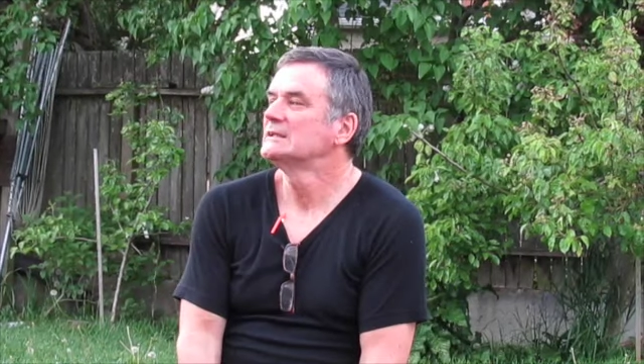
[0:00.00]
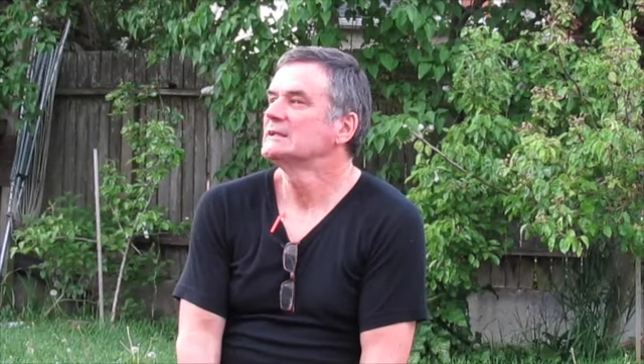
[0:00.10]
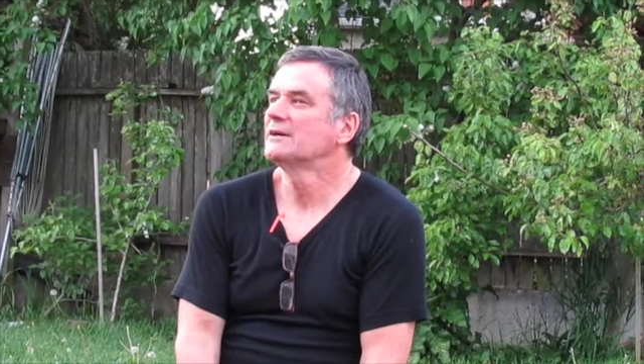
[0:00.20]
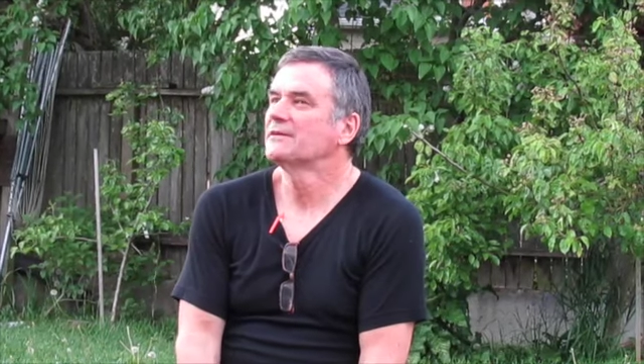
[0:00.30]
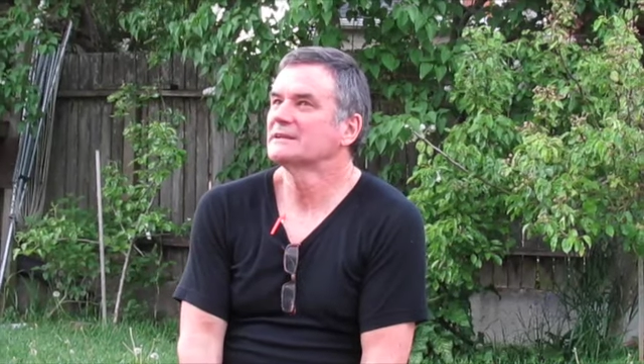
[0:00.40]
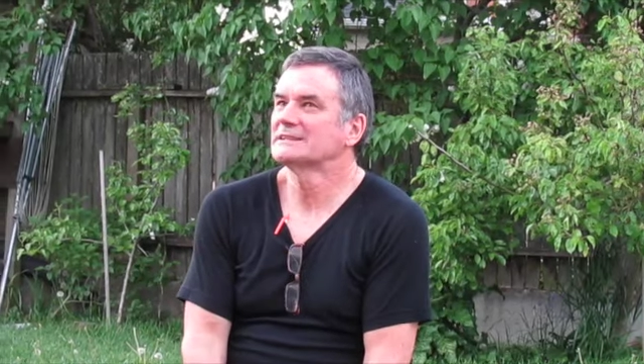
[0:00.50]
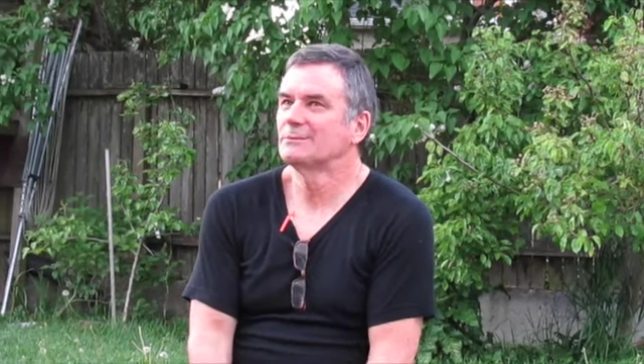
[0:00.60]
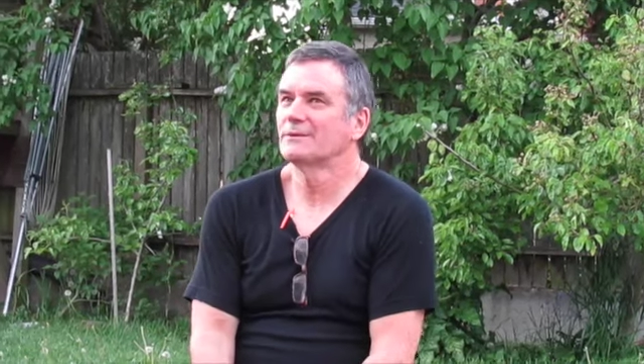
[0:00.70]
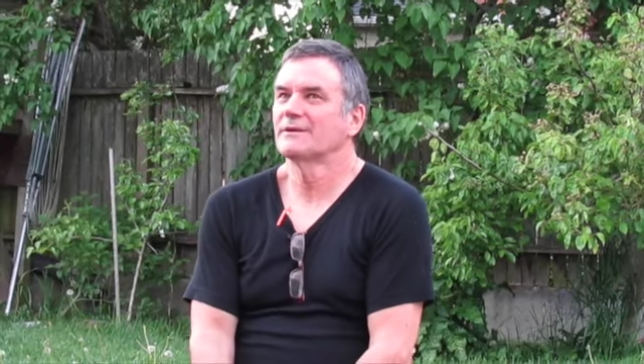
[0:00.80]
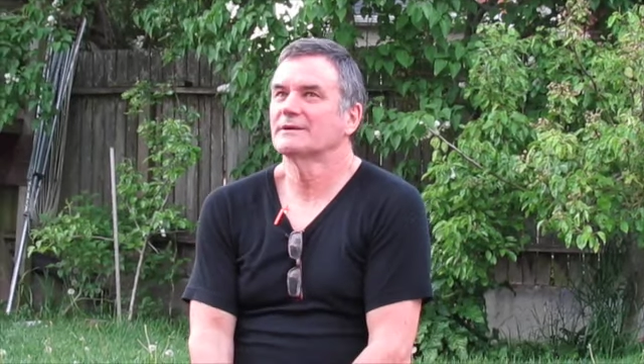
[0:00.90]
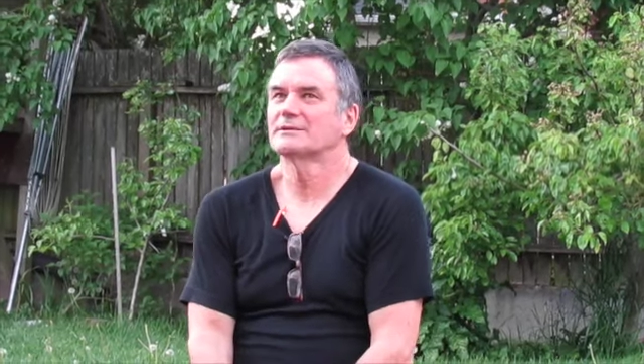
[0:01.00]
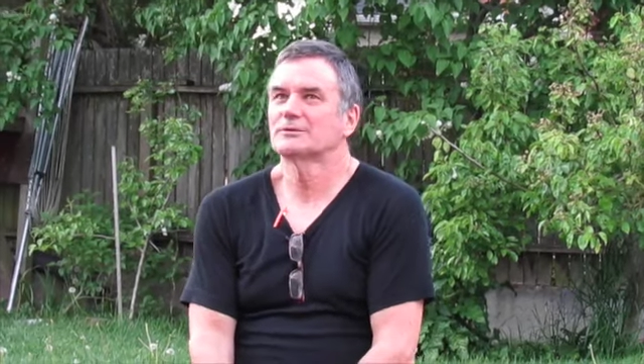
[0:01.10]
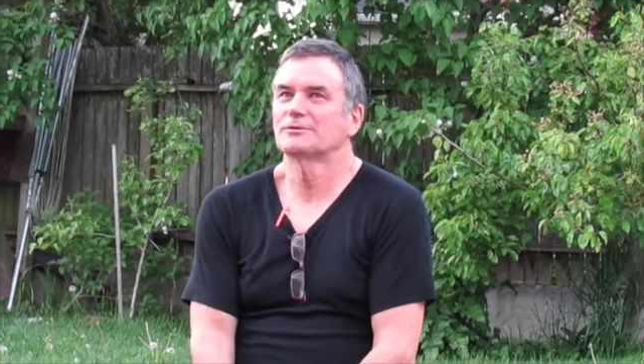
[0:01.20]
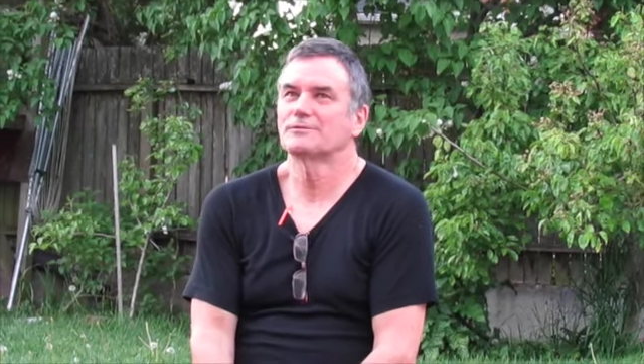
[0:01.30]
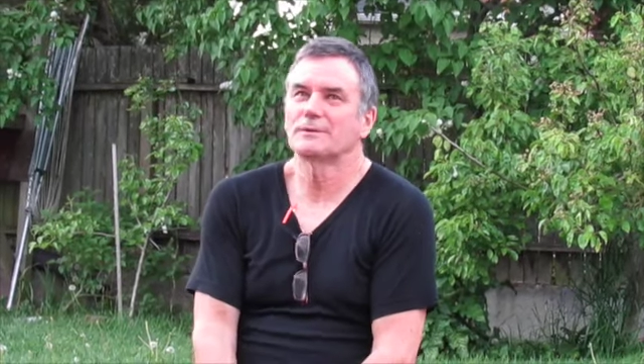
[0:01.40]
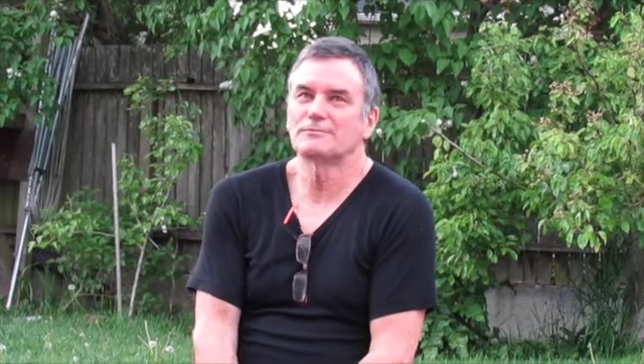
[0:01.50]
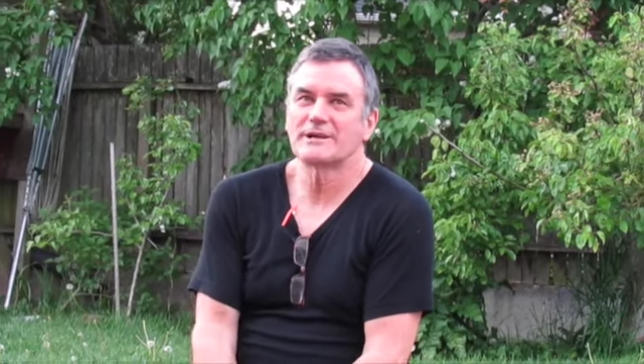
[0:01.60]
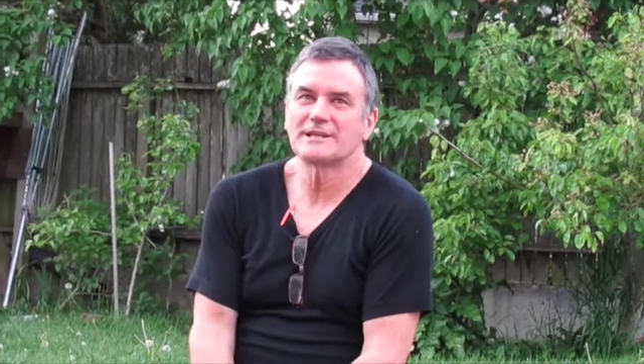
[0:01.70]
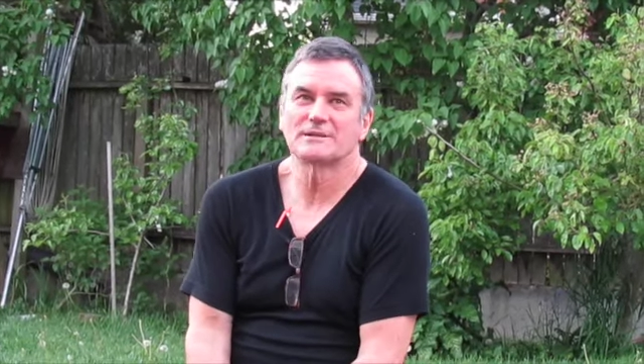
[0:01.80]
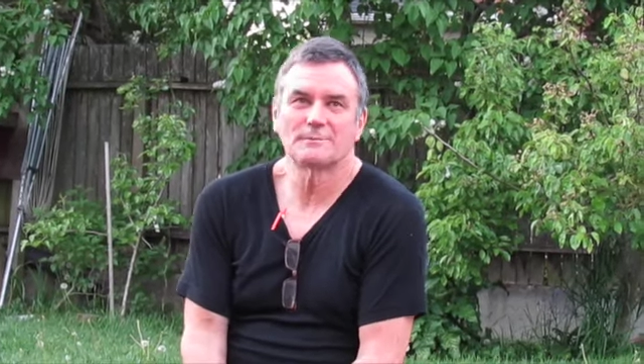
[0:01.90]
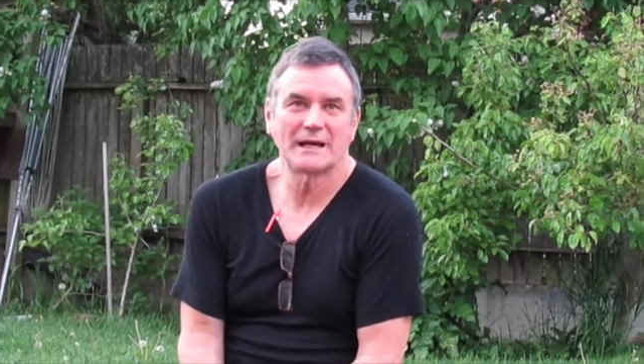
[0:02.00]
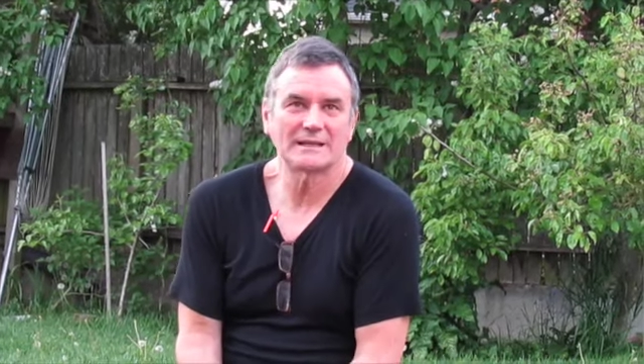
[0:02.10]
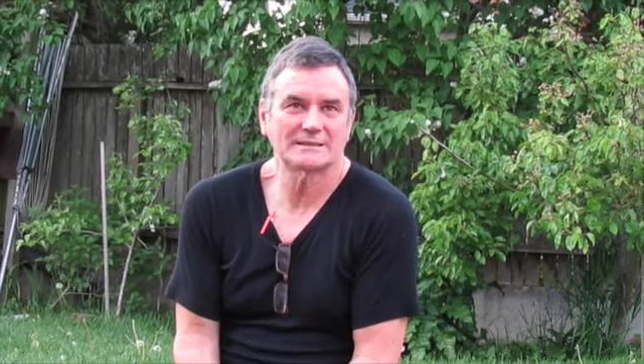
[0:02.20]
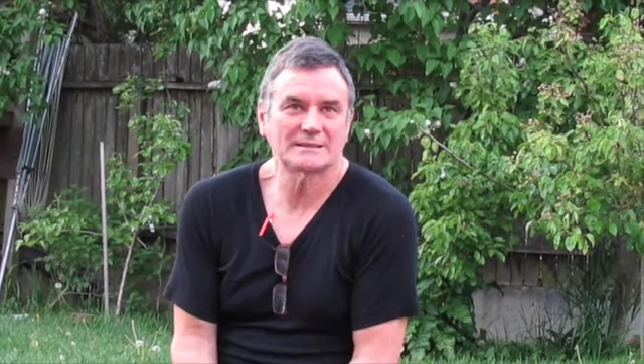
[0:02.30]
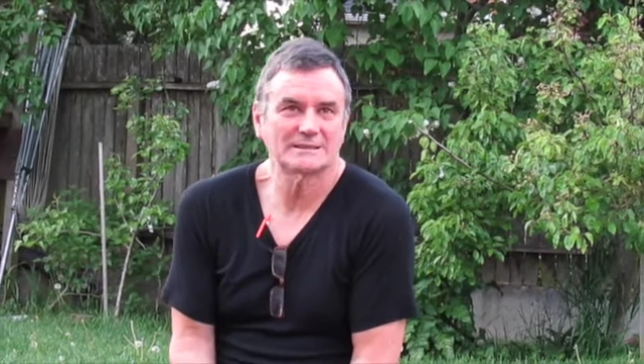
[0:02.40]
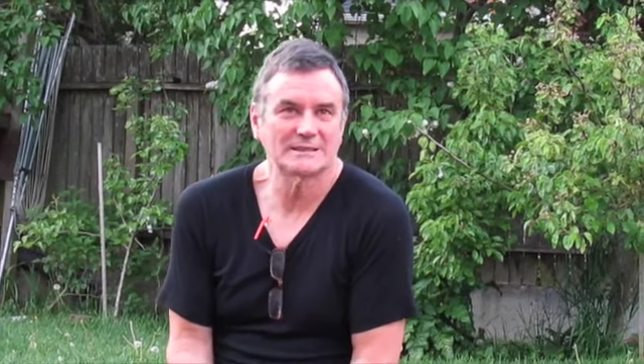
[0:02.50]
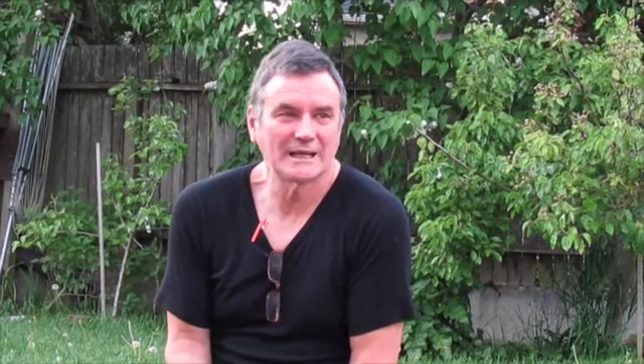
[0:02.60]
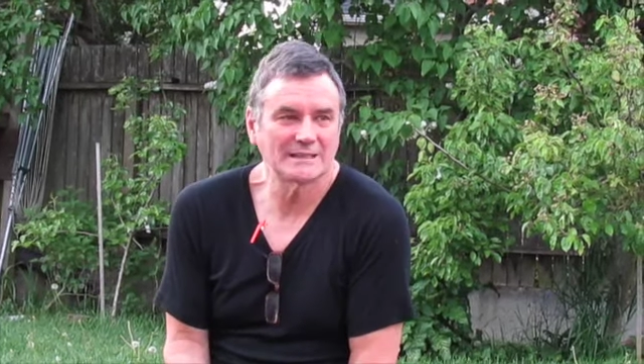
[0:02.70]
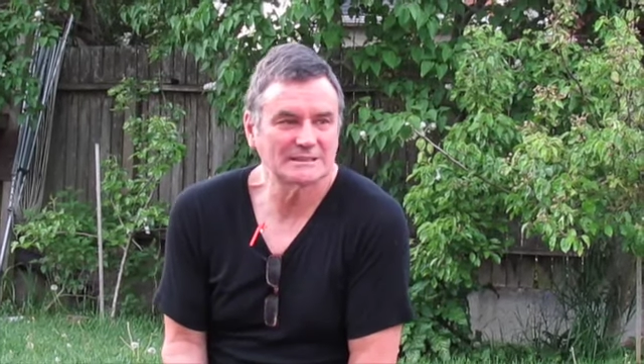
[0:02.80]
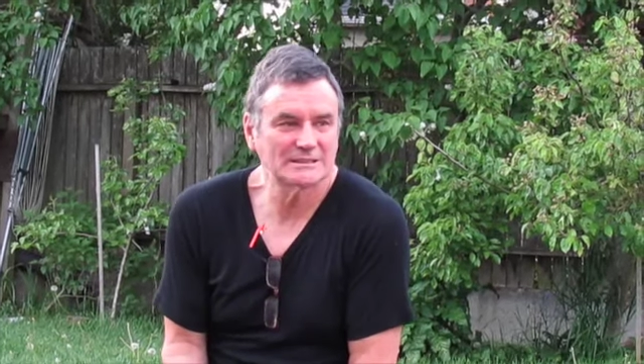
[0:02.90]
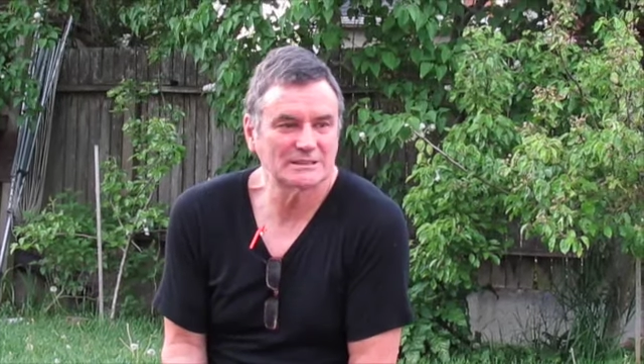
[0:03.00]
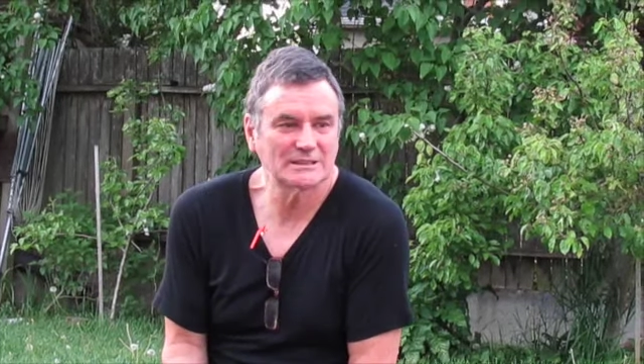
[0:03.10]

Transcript: I think some of the sort of random arts and artists